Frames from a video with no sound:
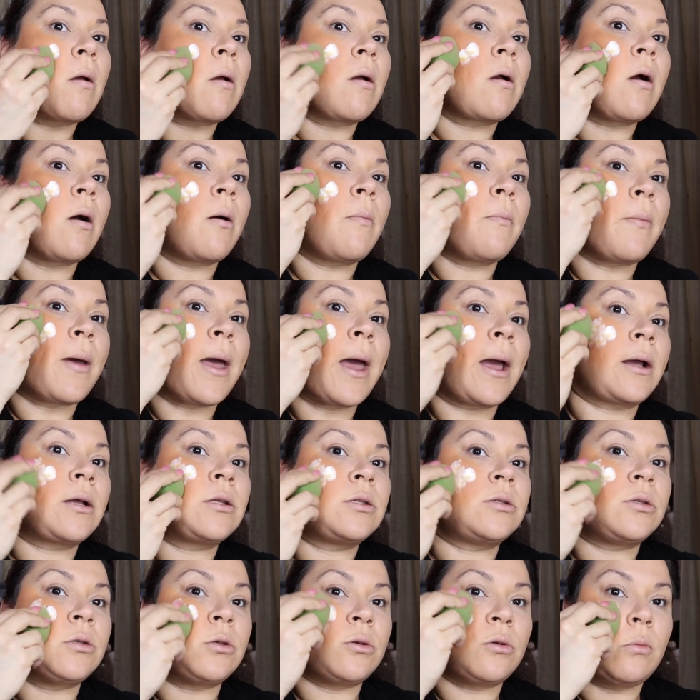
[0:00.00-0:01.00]
come back
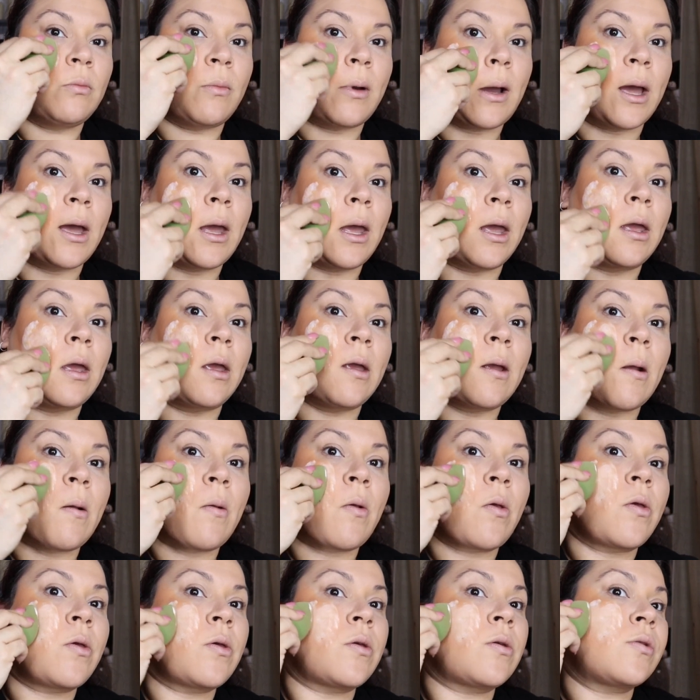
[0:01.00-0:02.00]
to my
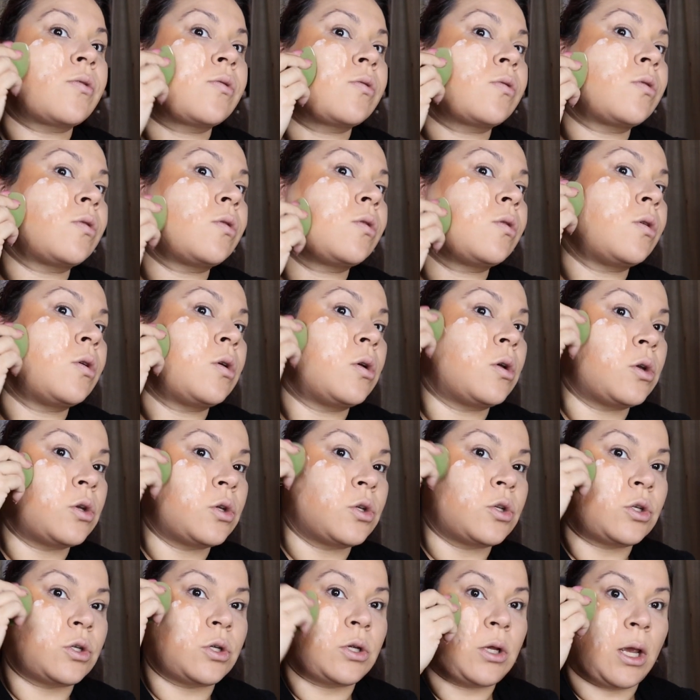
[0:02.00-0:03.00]

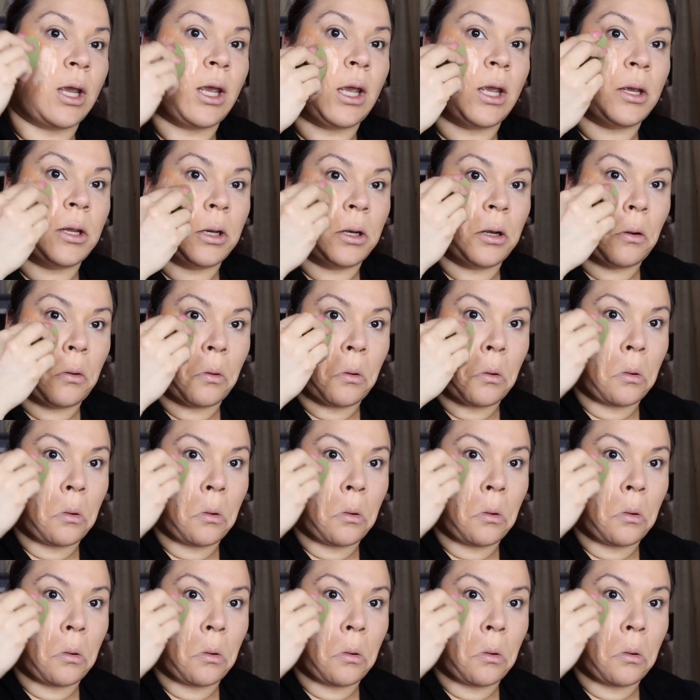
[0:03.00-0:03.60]
shade.